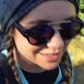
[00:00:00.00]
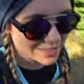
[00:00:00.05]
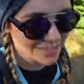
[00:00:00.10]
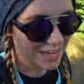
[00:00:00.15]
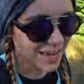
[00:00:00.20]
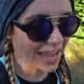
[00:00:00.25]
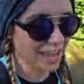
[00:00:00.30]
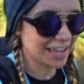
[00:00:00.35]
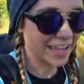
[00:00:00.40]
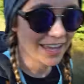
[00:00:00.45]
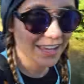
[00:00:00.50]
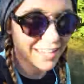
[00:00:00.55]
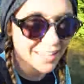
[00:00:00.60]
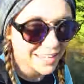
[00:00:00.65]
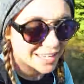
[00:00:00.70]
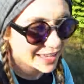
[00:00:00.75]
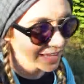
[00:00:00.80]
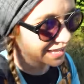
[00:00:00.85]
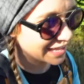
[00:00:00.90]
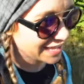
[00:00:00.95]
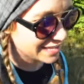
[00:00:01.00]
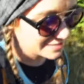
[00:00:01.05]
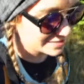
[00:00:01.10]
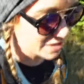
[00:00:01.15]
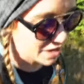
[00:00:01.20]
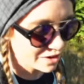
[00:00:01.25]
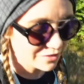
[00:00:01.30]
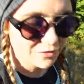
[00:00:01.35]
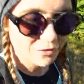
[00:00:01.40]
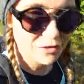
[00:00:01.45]
Today
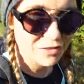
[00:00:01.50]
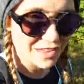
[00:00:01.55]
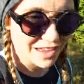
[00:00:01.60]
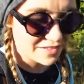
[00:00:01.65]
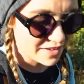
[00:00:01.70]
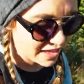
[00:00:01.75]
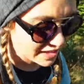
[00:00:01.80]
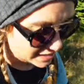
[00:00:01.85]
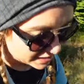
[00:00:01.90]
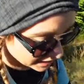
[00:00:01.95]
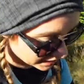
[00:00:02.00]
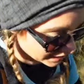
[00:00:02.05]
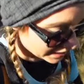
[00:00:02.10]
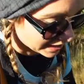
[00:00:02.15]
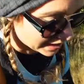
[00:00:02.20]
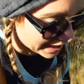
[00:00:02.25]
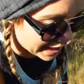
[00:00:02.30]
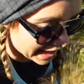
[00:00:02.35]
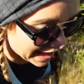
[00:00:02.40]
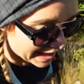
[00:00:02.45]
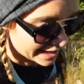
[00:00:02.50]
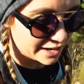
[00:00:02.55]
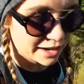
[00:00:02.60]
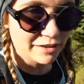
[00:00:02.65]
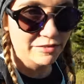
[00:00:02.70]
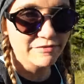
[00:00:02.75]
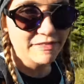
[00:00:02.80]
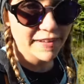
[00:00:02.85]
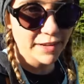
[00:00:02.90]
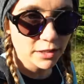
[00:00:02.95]
is our fourth day of hiking, and
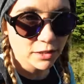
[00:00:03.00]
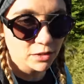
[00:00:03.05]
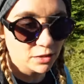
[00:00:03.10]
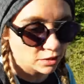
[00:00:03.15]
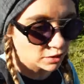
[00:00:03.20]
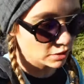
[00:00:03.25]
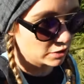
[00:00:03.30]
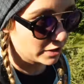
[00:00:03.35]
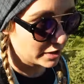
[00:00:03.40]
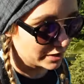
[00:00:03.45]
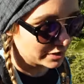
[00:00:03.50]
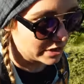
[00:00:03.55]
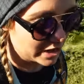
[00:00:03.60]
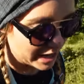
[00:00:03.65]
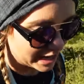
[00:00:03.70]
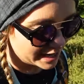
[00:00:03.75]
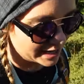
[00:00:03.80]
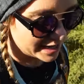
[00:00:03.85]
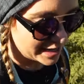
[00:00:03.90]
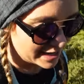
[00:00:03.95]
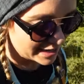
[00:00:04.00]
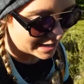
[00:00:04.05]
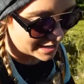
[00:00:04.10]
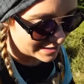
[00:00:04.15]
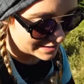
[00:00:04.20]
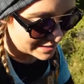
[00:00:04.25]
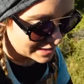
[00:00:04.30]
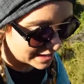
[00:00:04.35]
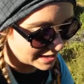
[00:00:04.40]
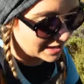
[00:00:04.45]
our final large hike
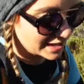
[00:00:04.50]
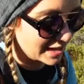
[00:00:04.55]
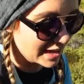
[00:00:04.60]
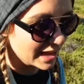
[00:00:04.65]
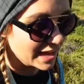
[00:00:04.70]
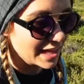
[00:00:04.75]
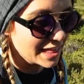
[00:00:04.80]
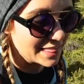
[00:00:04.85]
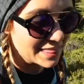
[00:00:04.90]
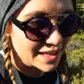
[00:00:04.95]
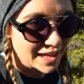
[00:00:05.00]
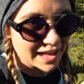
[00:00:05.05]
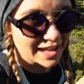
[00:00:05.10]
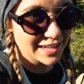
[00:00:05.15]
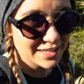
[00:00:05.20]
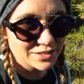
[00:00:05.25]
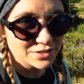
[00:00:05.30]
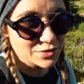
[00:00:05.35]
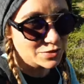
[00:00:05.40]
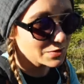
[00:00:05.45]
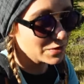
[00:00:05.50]
is the hike to